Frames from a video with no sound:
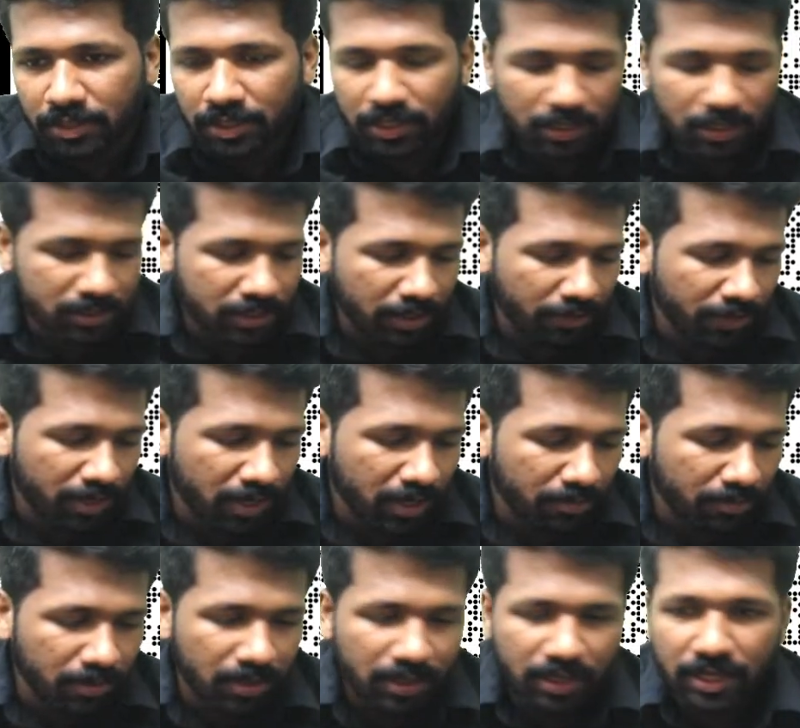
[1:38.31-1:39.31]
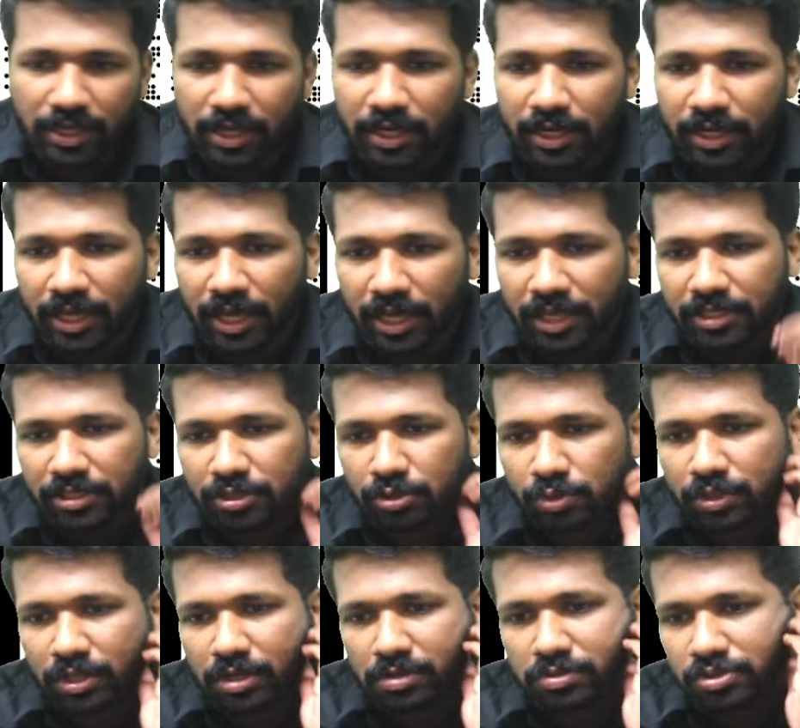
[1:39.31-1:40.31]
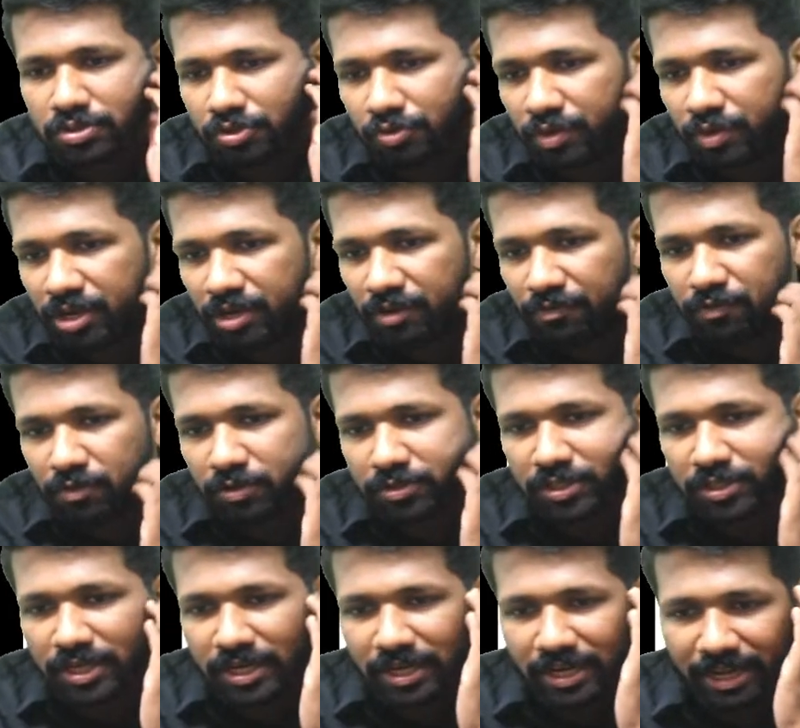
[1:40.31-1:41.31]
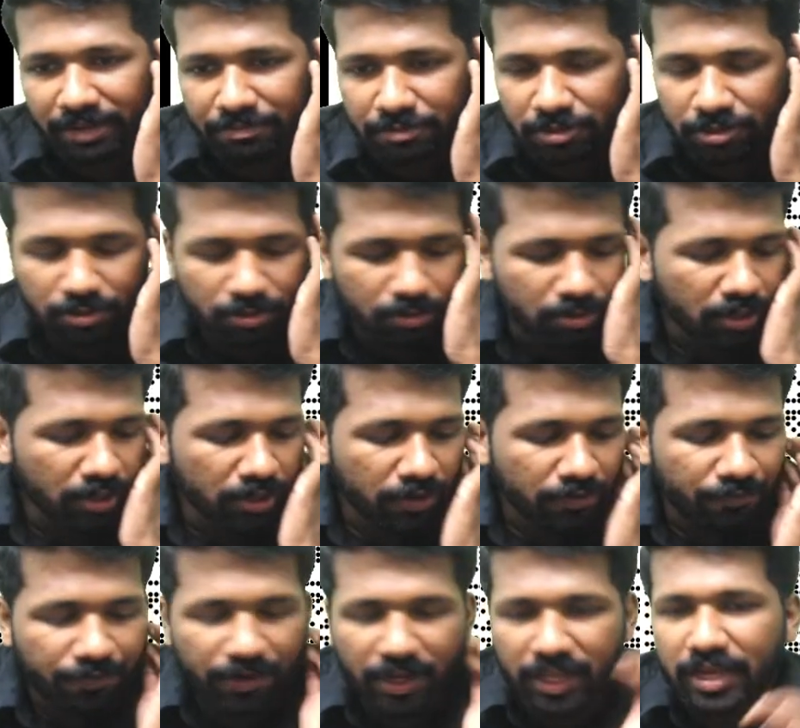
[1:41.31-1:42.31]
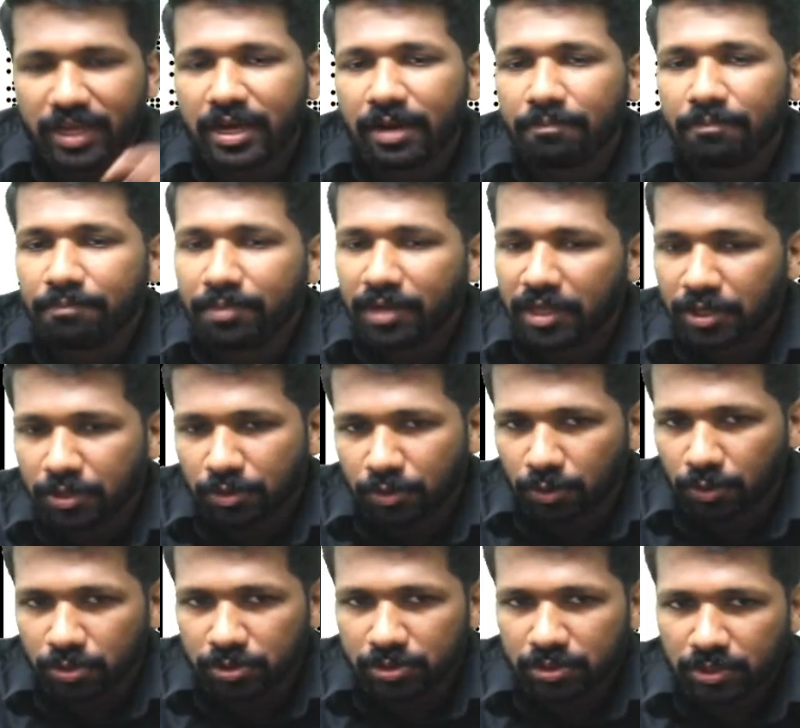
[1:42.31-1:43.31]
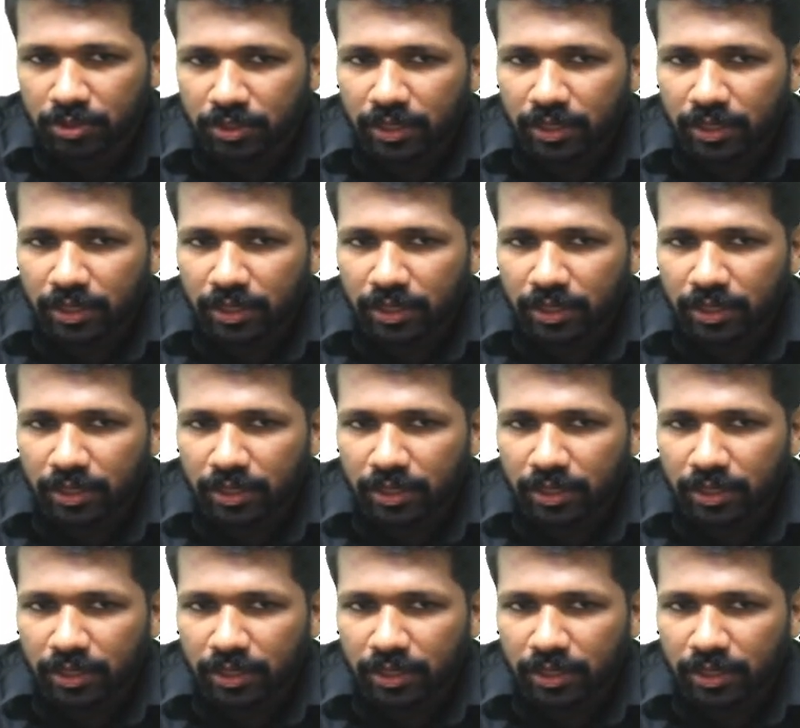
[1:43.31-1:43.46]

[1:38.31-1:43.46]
It is available here, GATE 2024 General Aptitude, free complete course.